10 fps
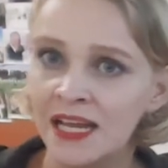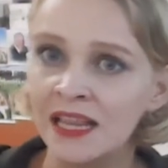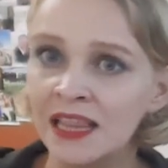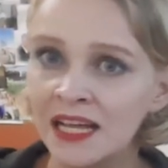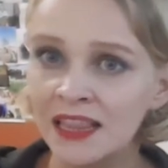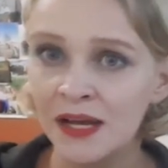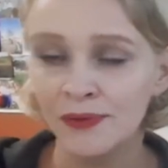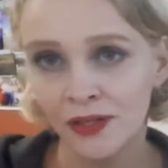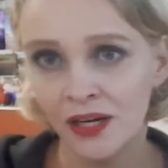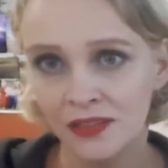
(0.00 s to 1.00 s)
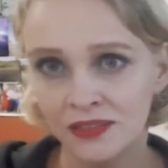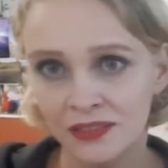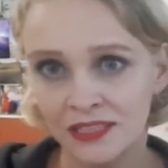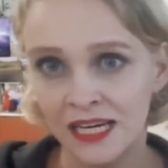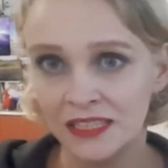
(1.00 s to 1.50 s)
and they will
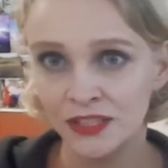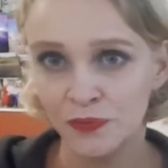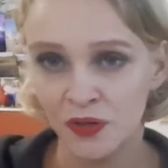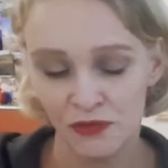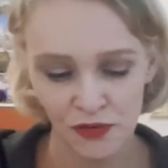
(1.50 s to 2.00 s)
contact someone